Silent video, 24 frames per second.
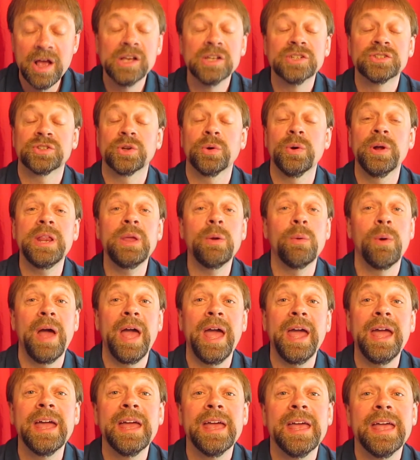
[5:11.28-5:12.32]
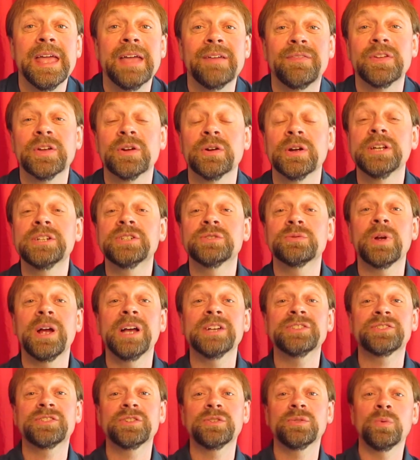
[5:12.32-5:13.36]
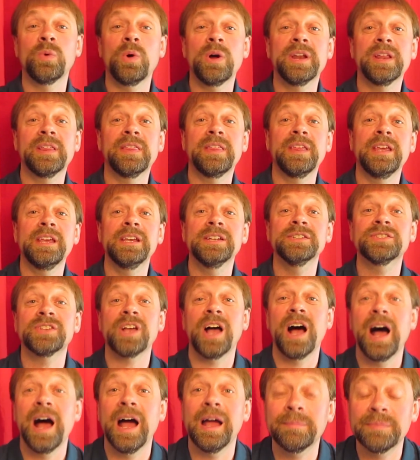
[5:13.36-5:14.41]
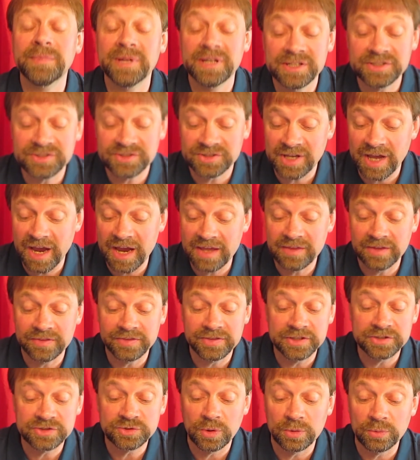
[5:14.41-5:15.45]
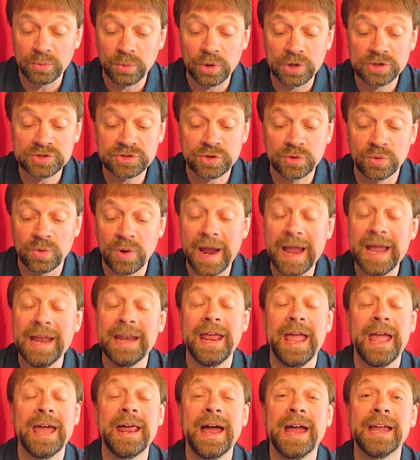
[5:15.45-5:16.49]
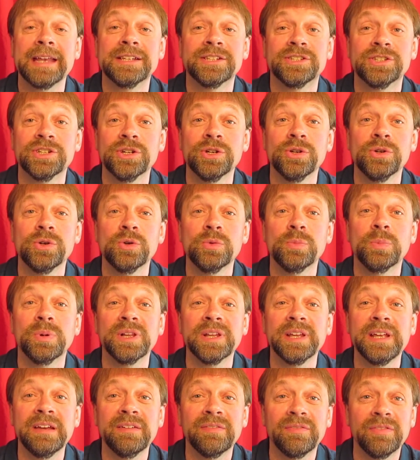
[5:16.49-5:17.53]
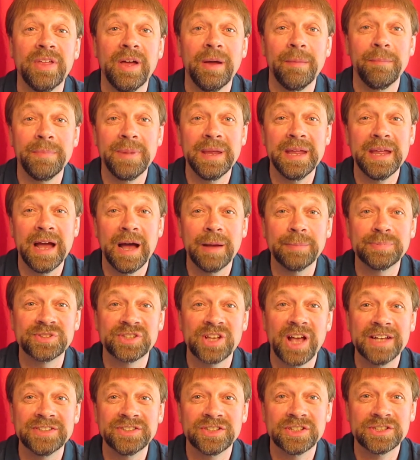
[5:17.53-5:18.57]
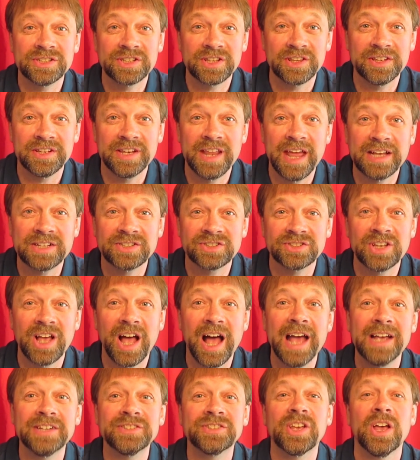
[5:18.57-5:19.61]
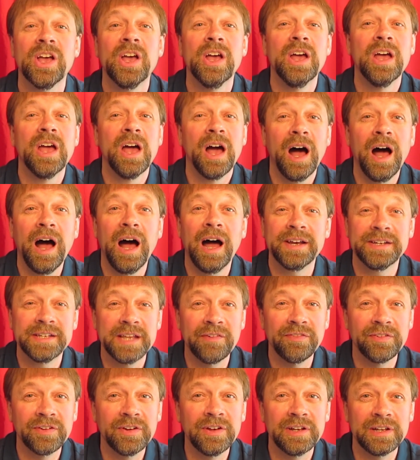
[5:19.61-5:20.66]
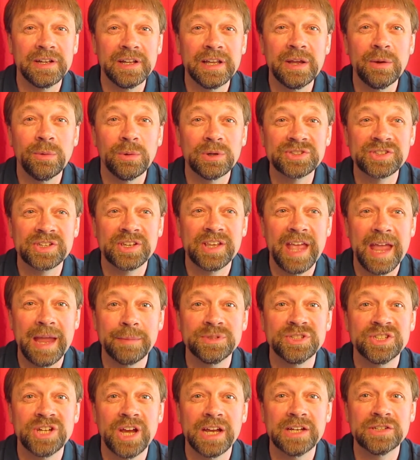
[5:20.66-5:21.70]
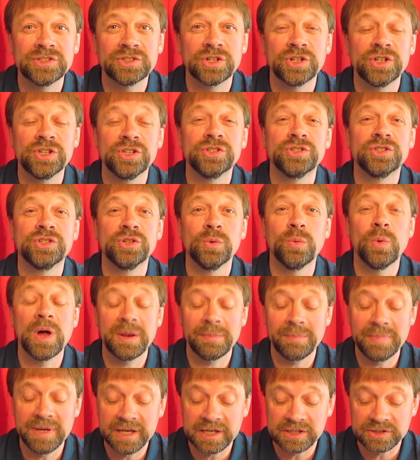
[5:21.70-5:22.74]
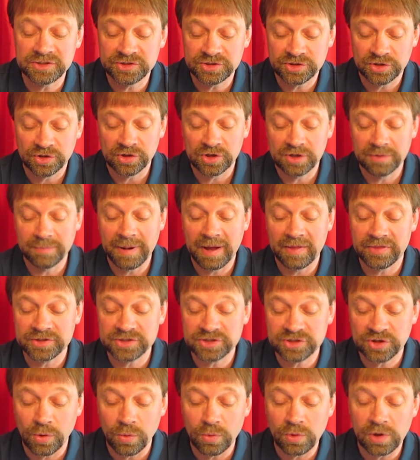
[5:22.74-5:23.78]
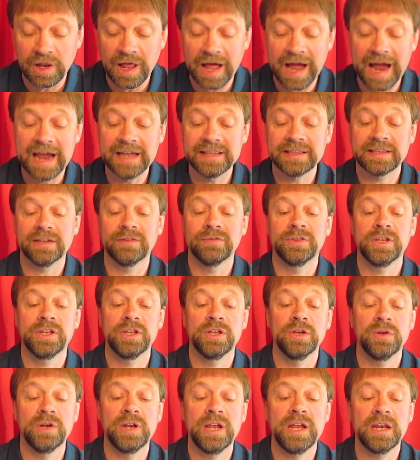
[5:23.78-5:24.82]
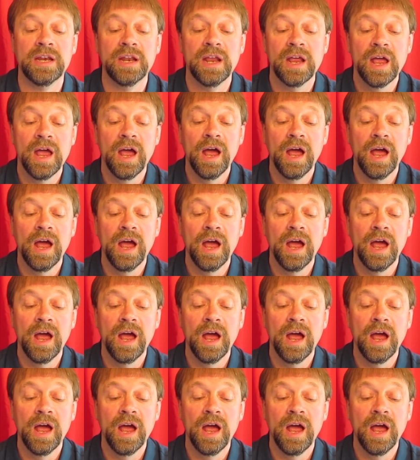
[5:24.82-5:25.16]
So anyway, if you're interested in one of these, I'm going to say that this one works great, and I do believe that me upsizing to the next size definitely was a game changer. You do want to be concerned about the total height of the unit.